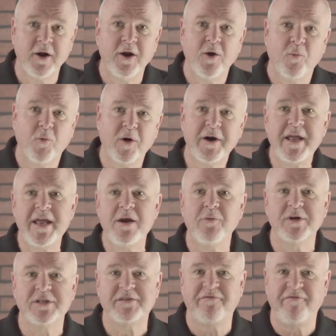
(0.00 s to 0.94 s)
where he
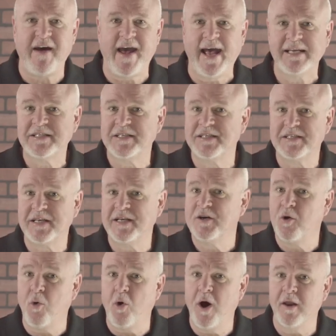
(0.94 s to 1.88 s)
was fastest in
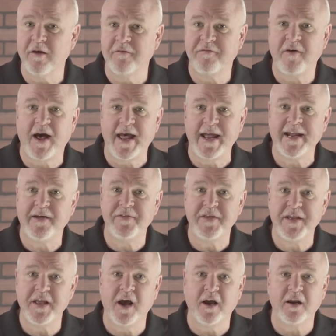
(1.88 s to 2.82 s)
qualifying in the
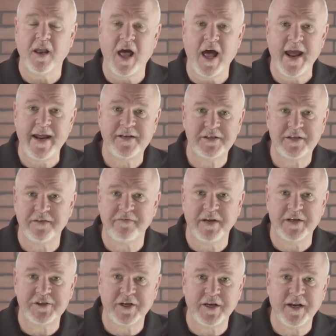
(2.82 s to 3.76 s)
Young Lions
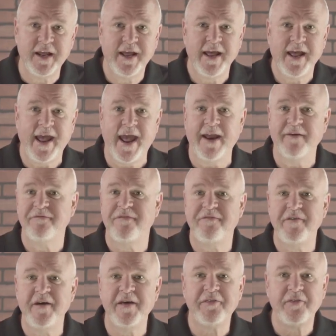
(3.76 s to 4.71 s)
division and
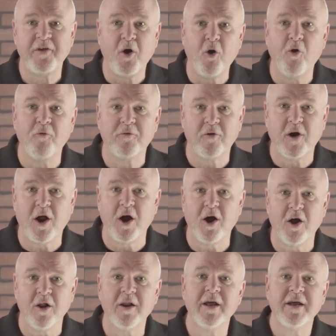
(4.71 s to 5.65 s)
fifth overall,